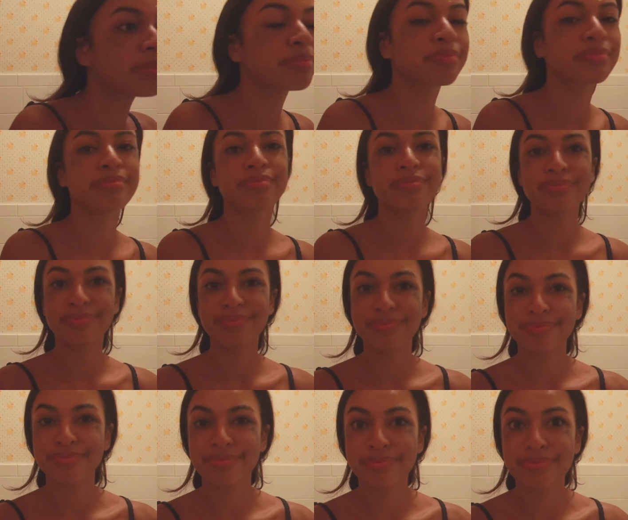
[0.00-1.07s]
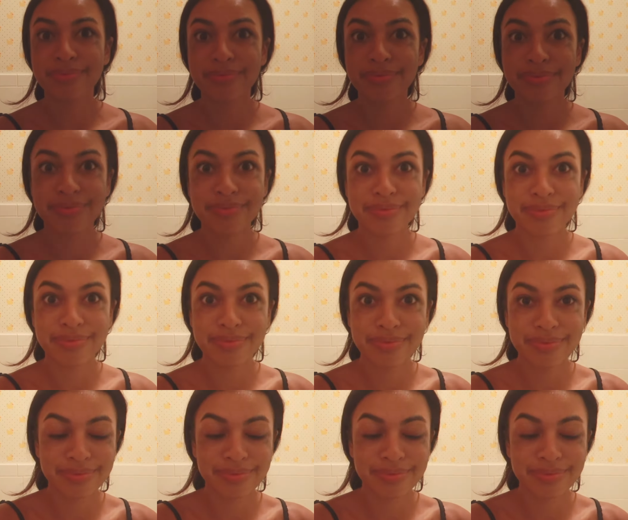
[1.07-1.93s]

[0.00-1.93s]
Nothing is said.